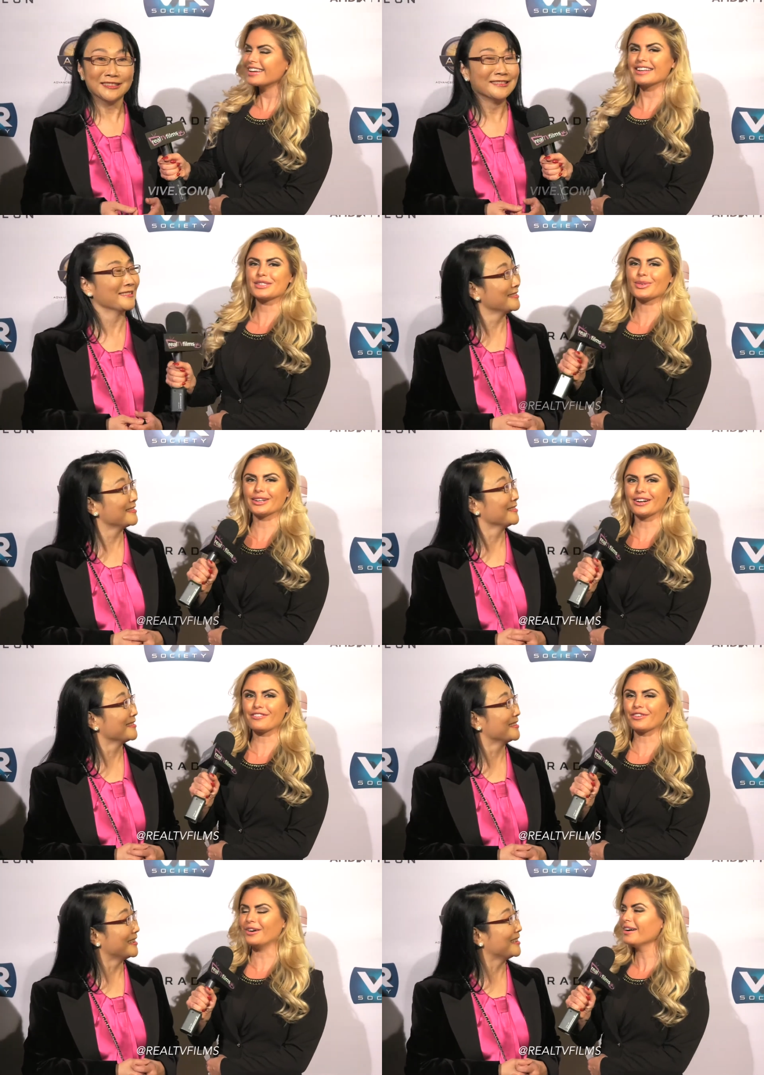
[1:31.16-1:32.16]
Speaker 1: It is
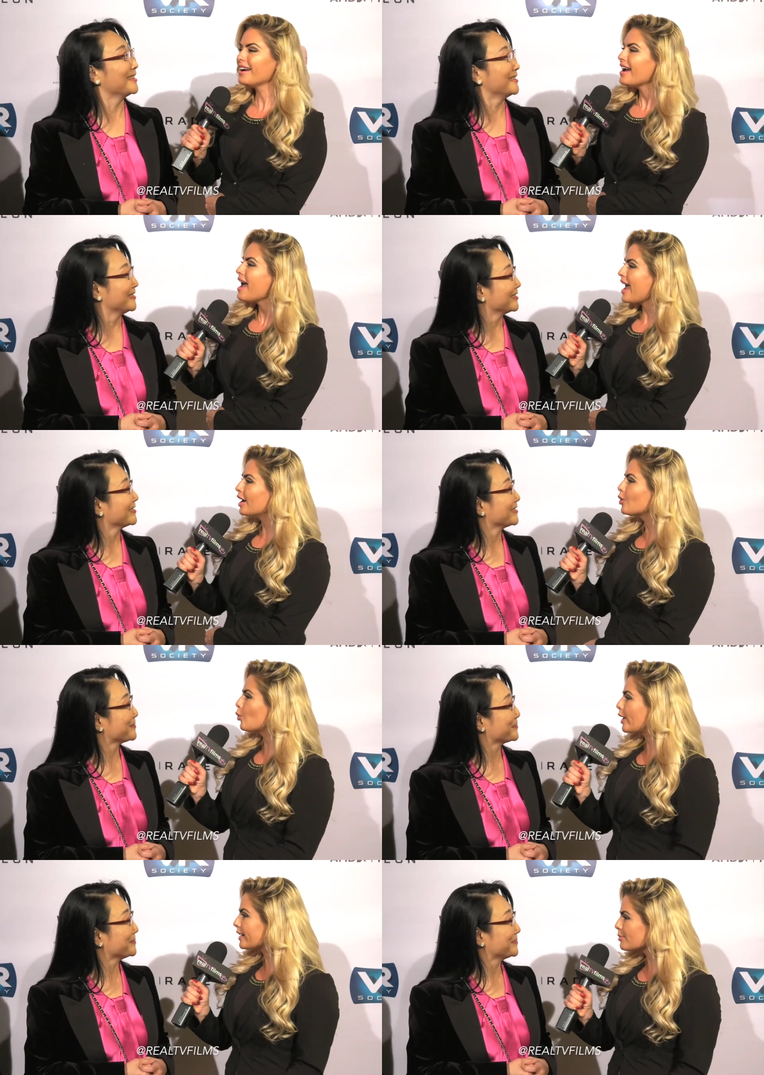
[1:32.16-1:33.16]
wonderful. And
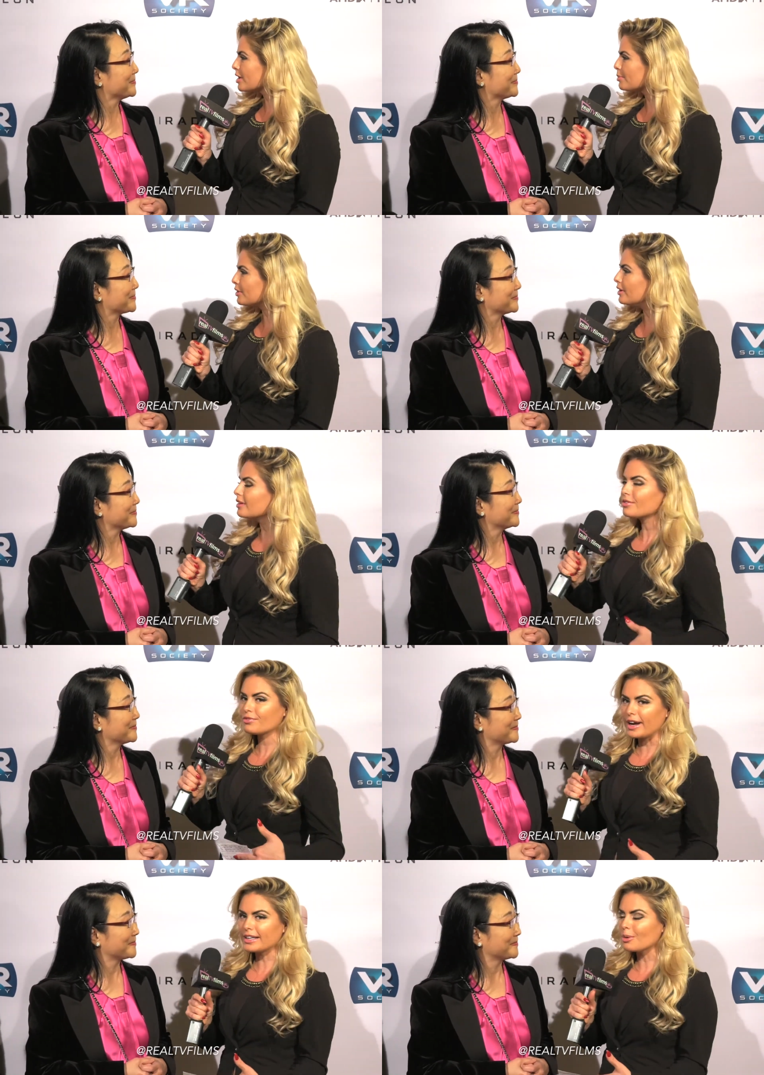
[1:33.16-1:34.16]
where can people
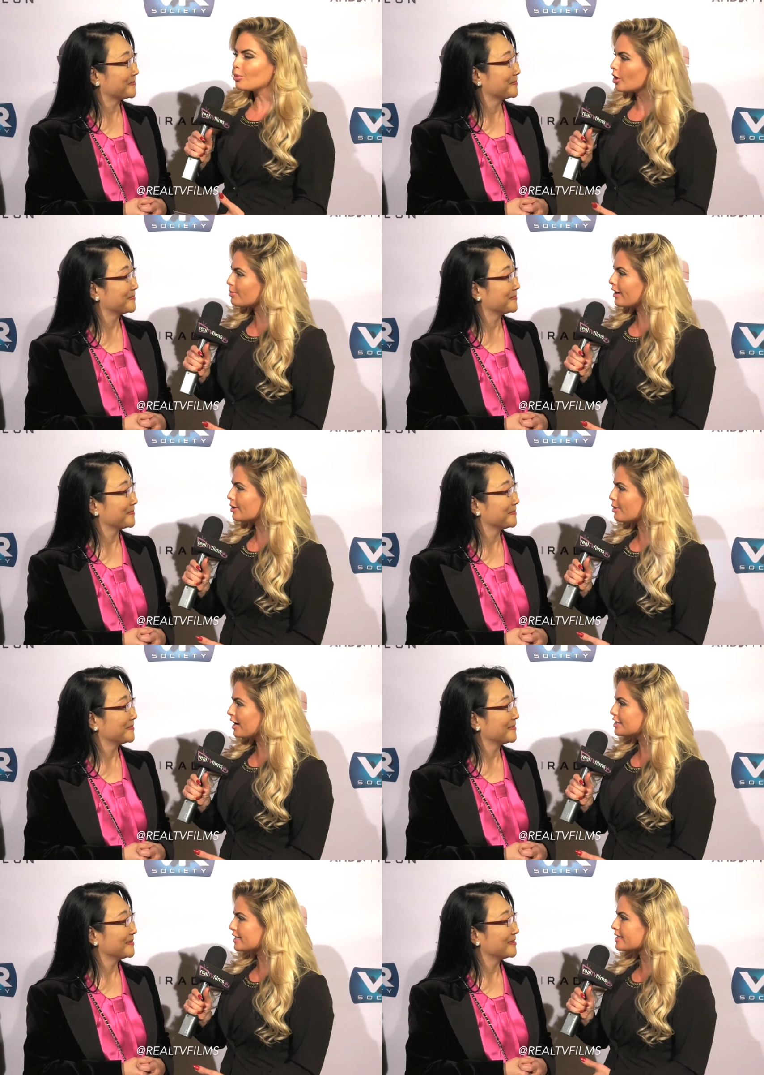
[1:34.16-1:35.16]
find out more about the
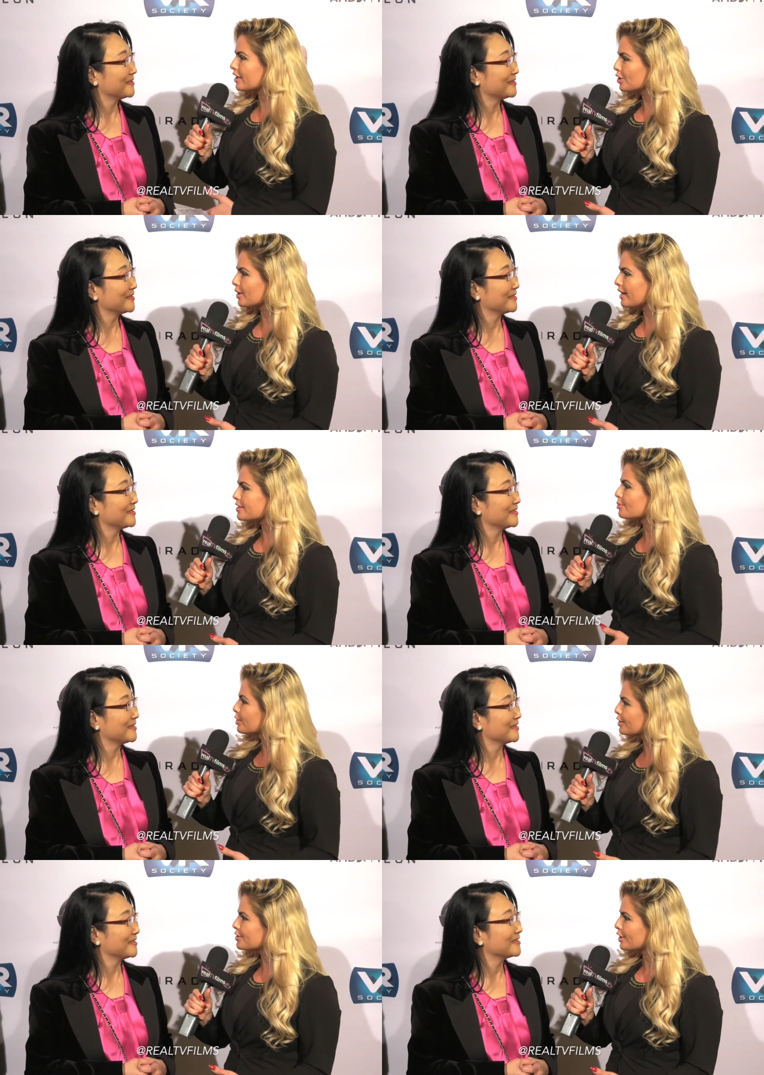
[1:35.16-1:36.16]
projects
Speaker 2: that you guys are
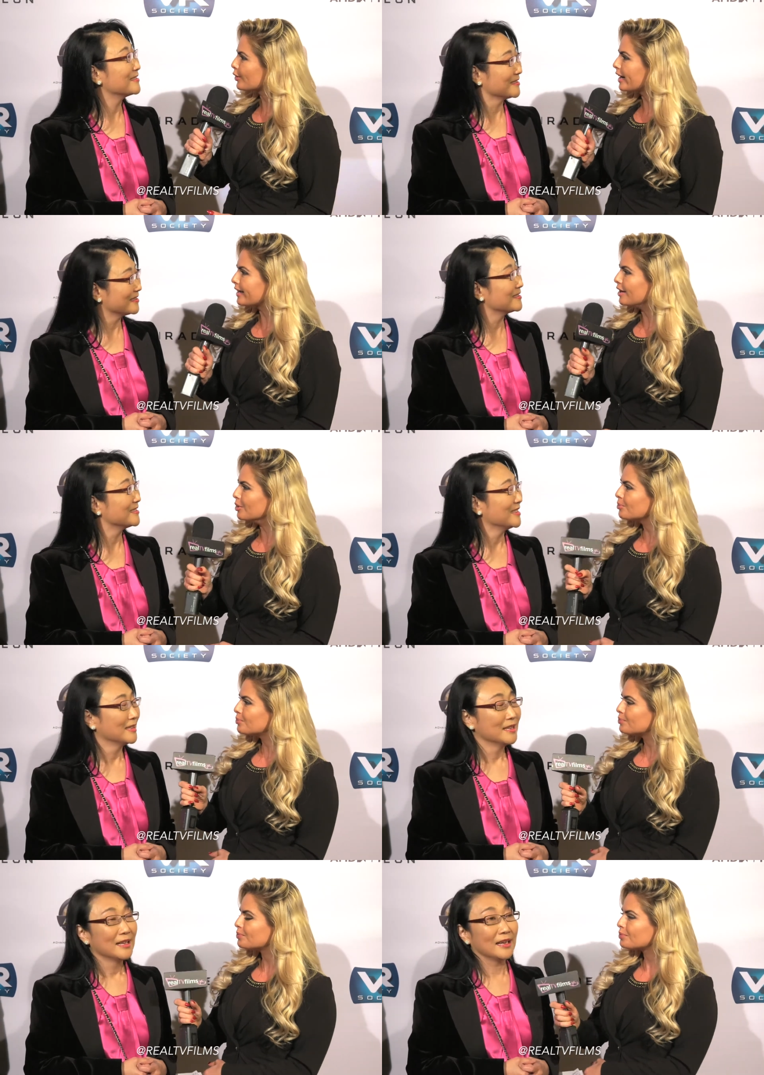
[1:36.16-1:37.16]
producing right now?
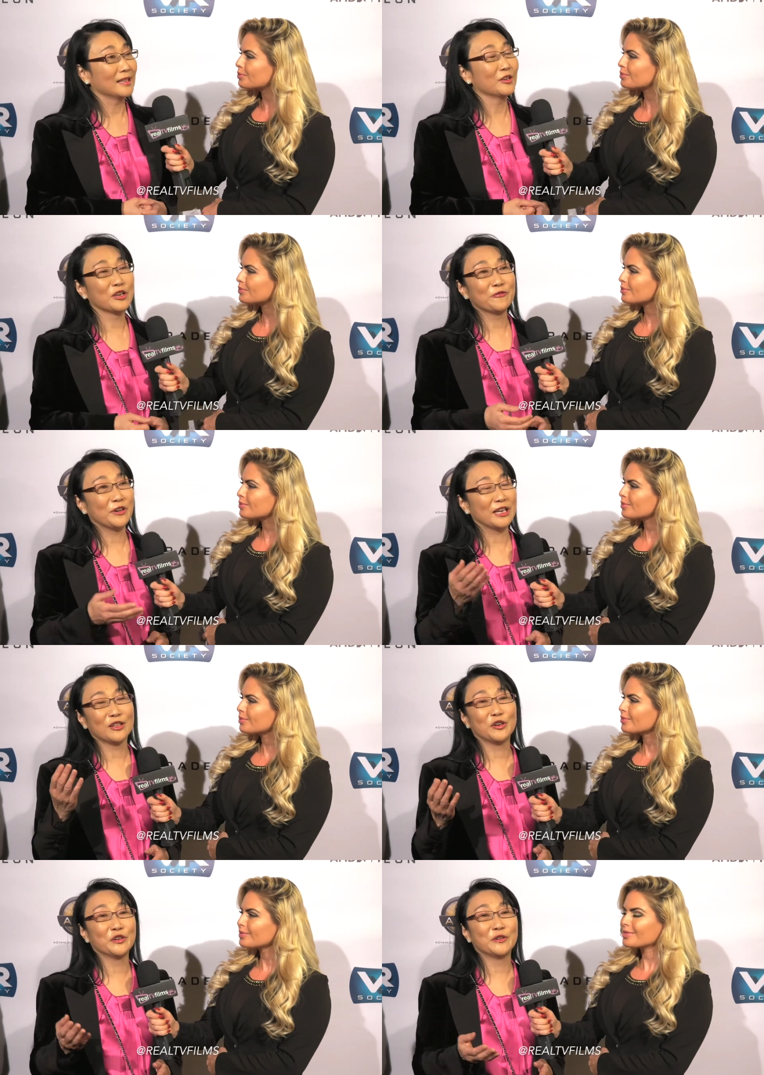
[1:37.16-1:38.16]
I think you can find
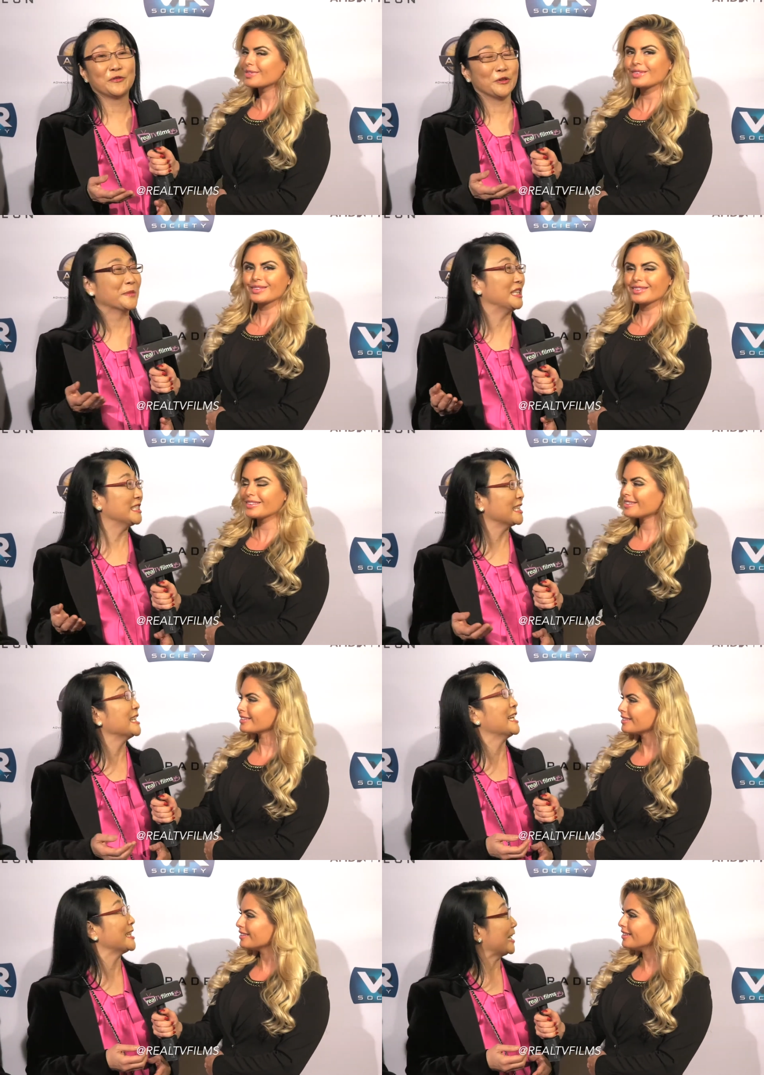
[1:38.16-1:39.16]
all from the
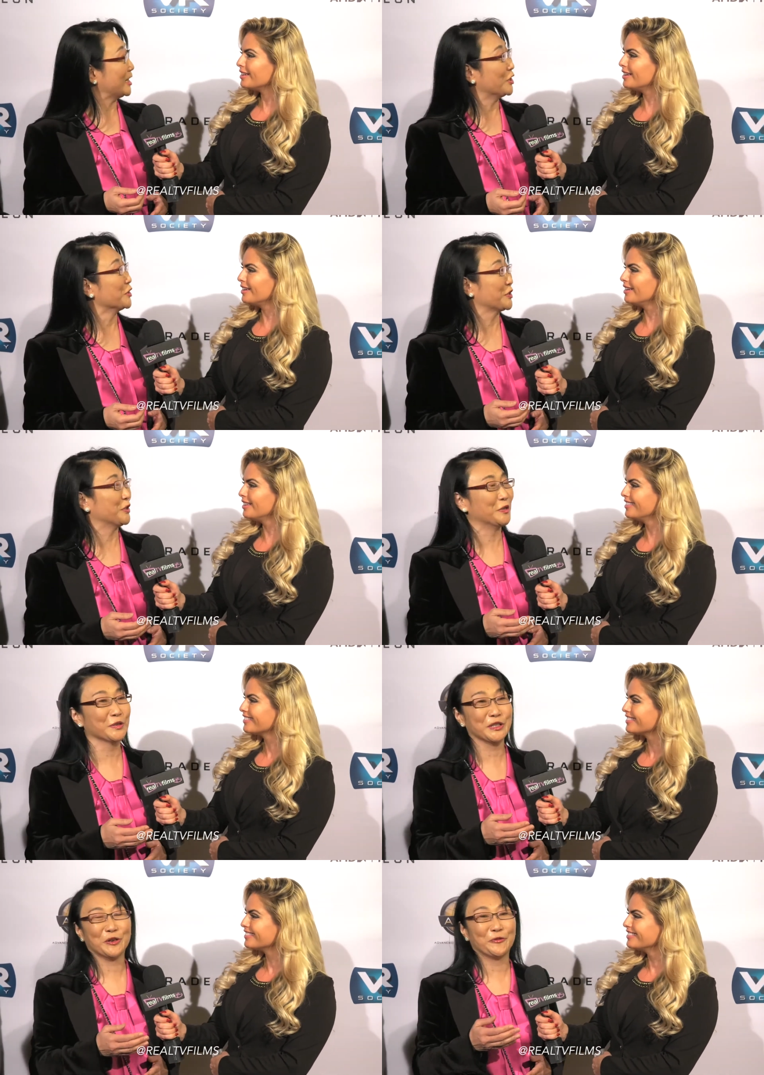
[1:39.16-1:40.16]
internet and also,
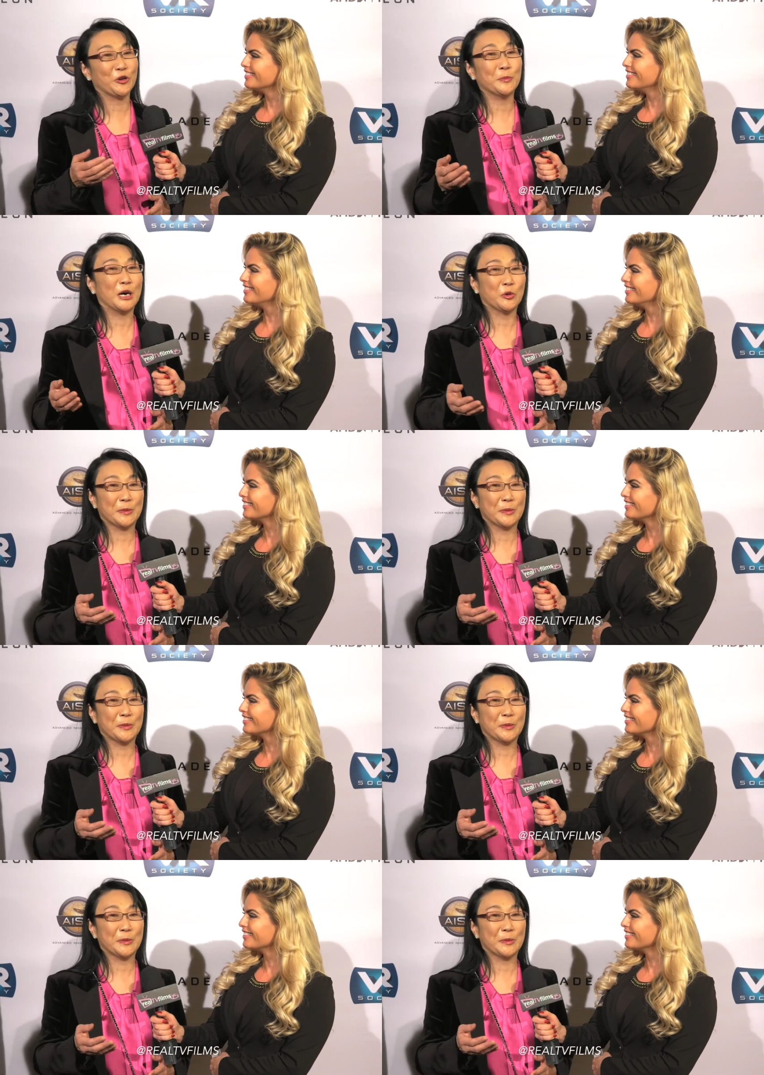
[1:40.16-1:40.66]
you know, from our